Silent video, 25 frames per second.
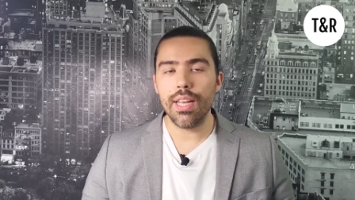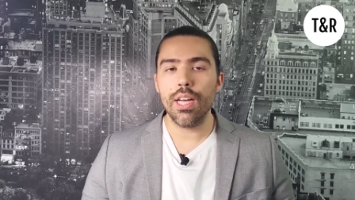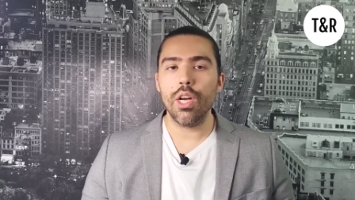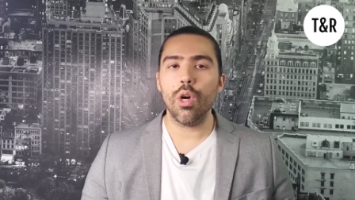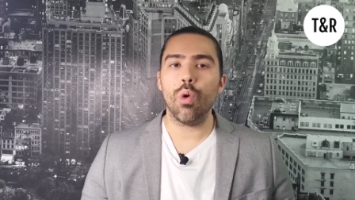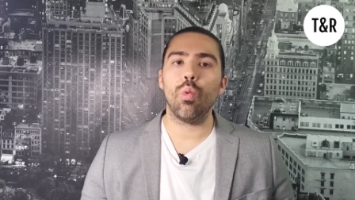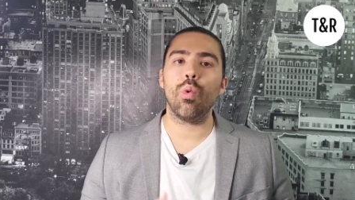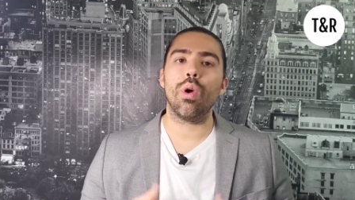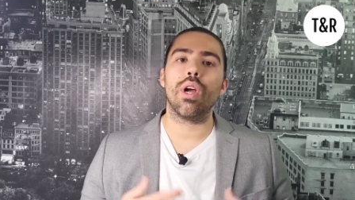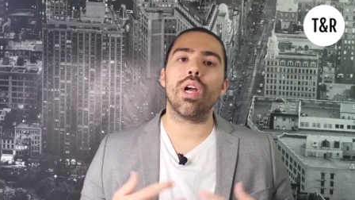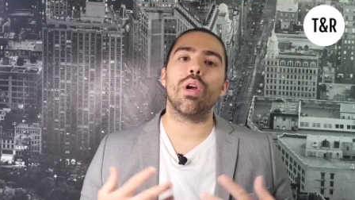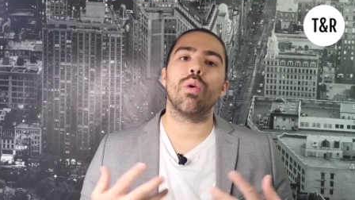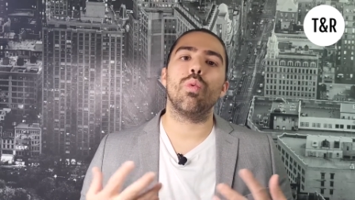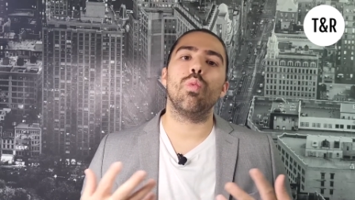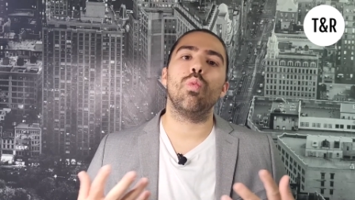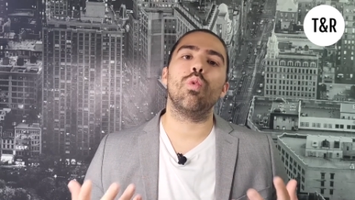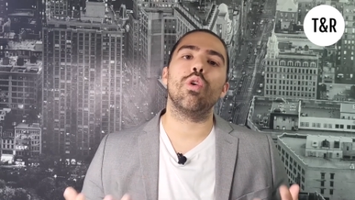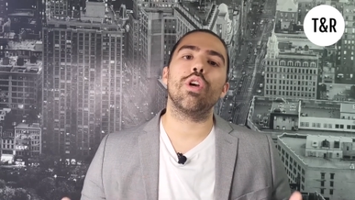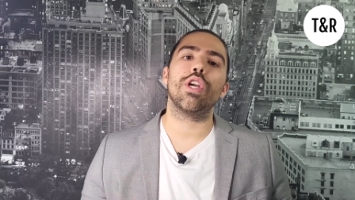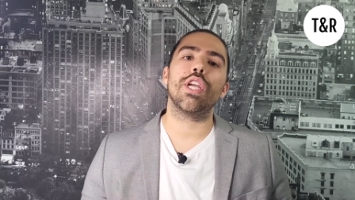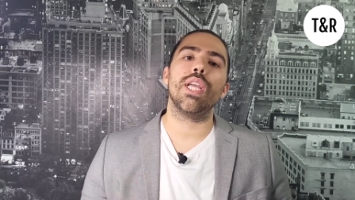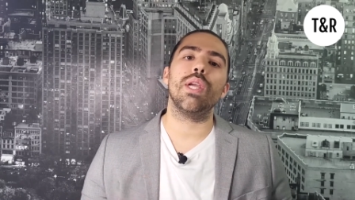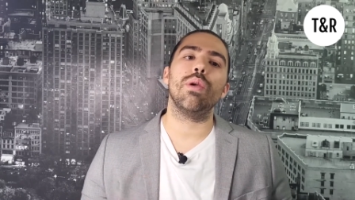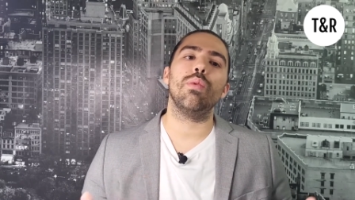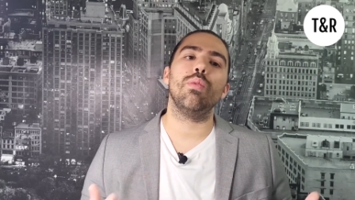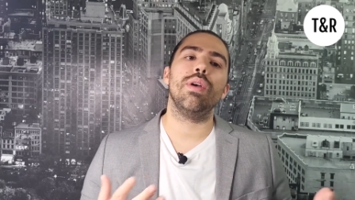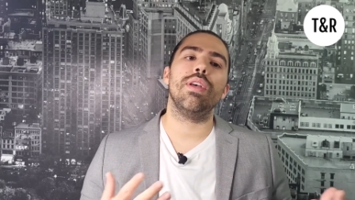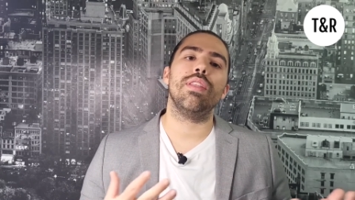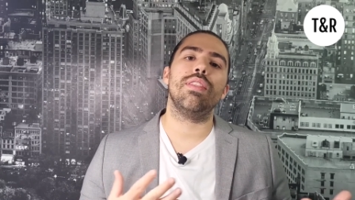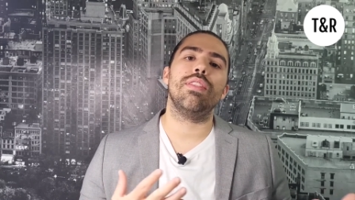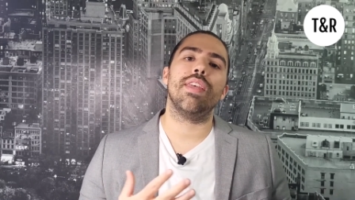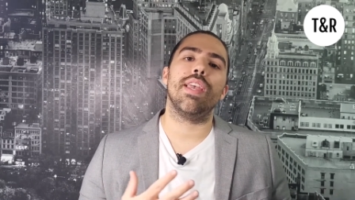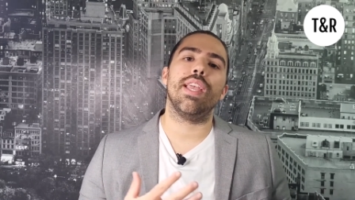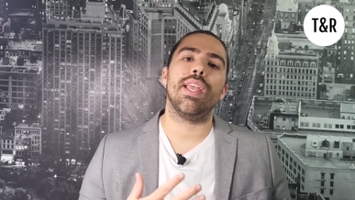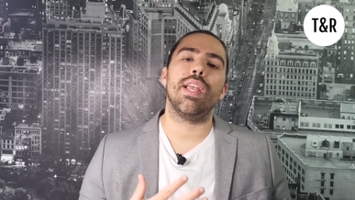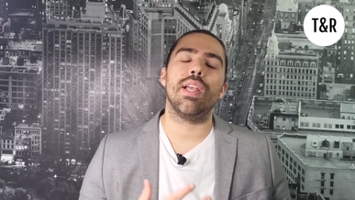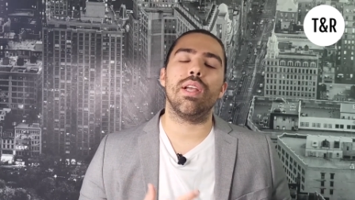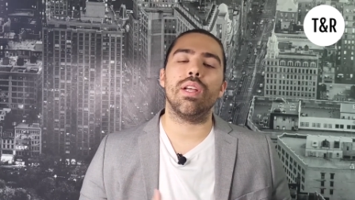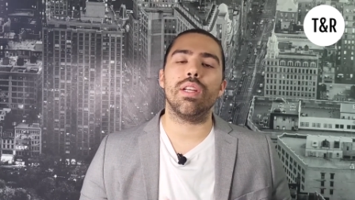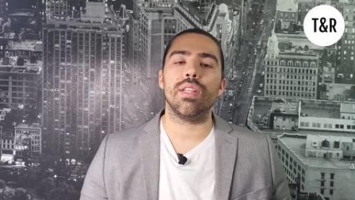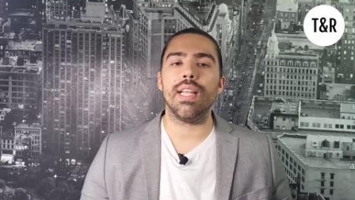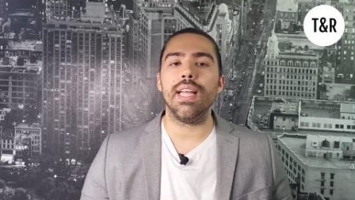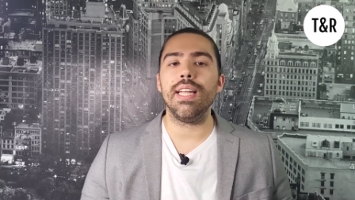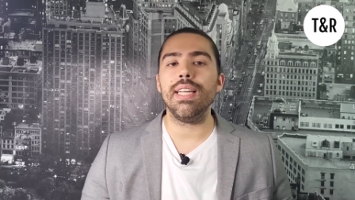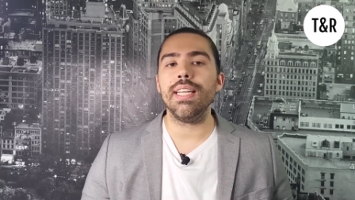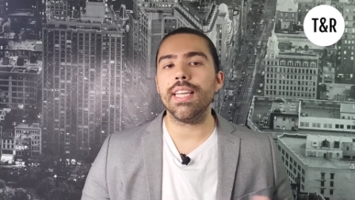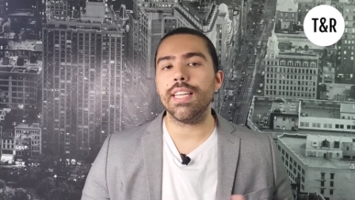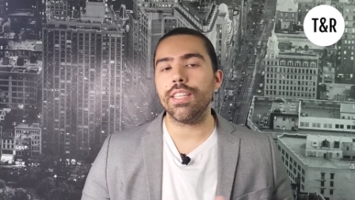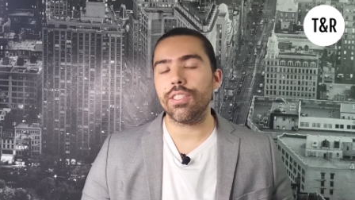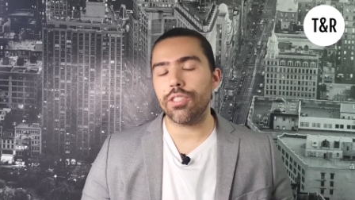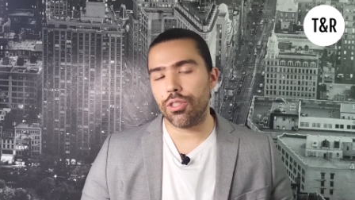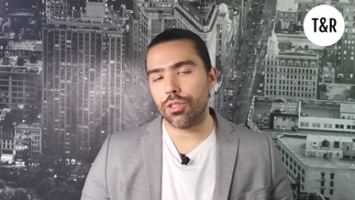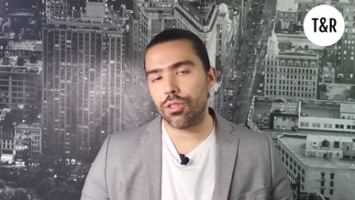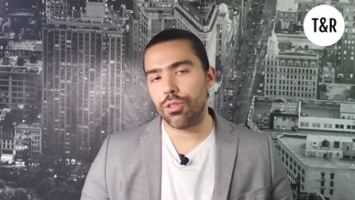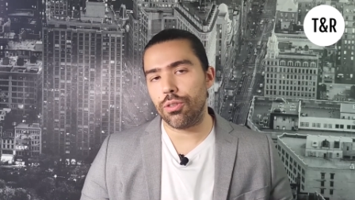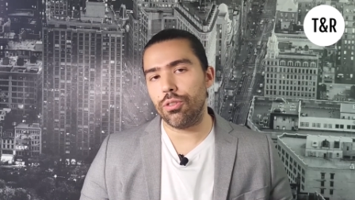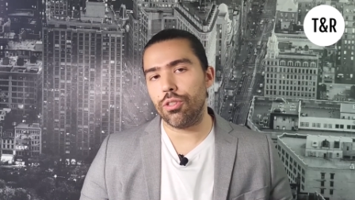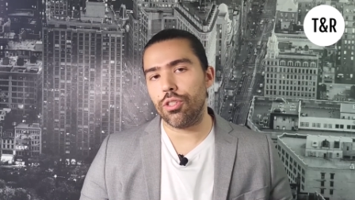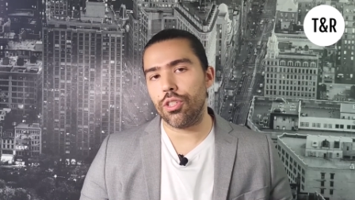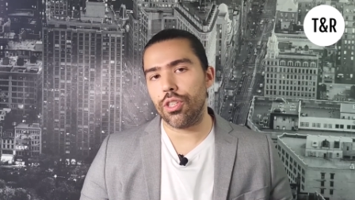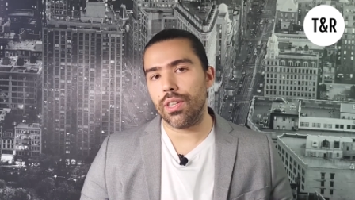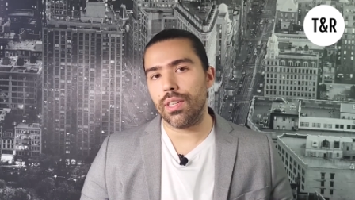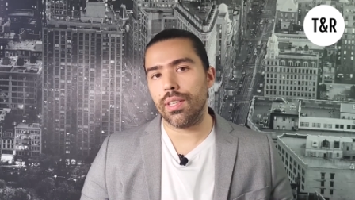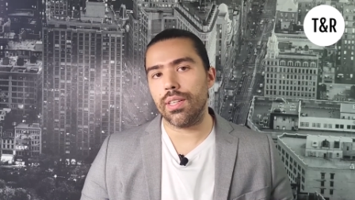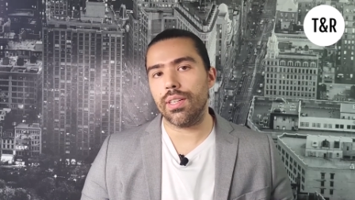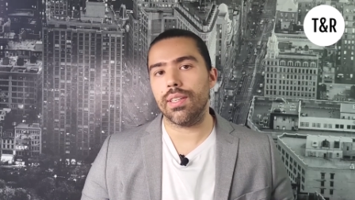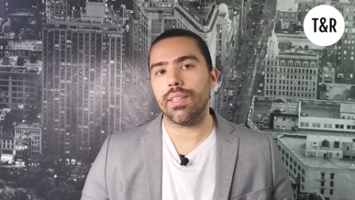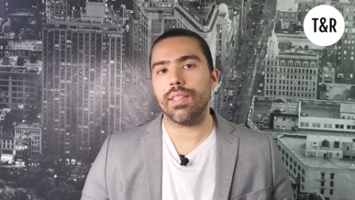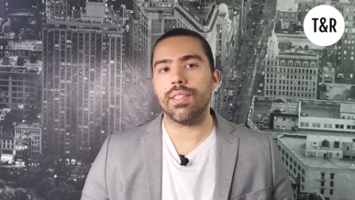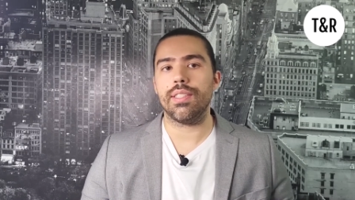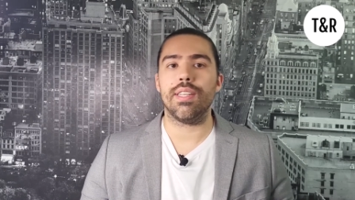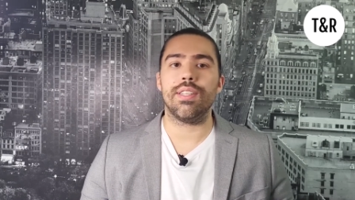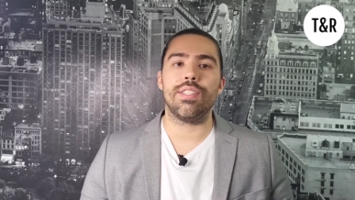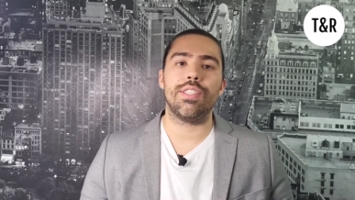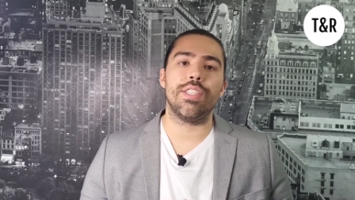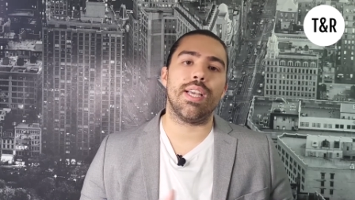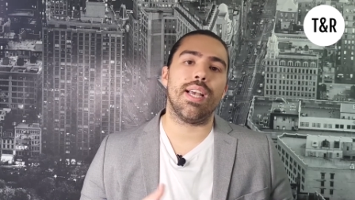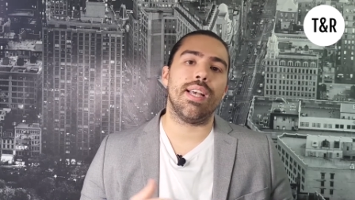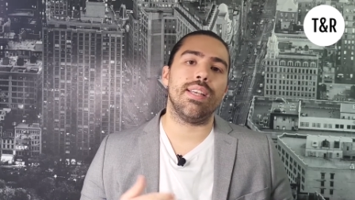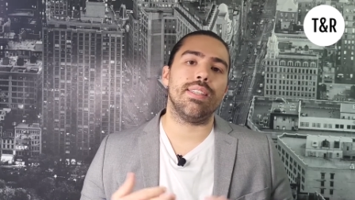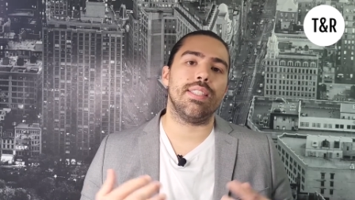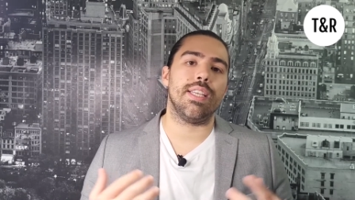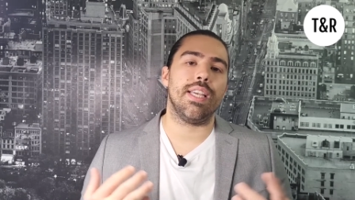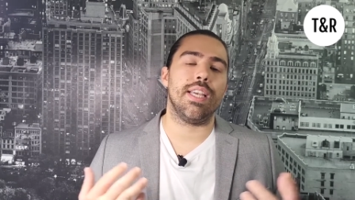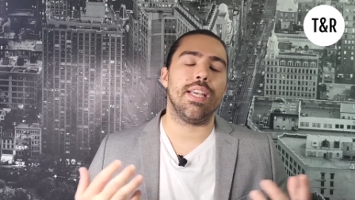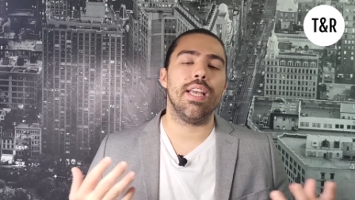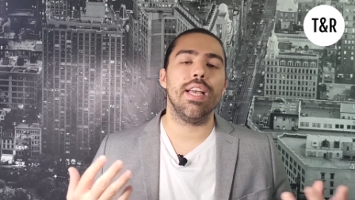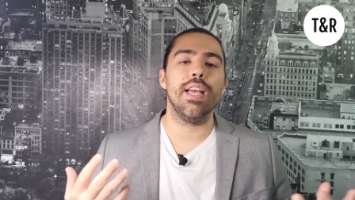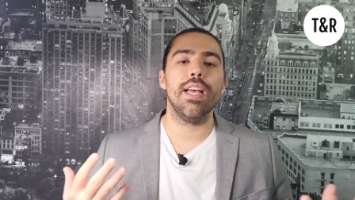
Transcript: Where working with a lending institution such as a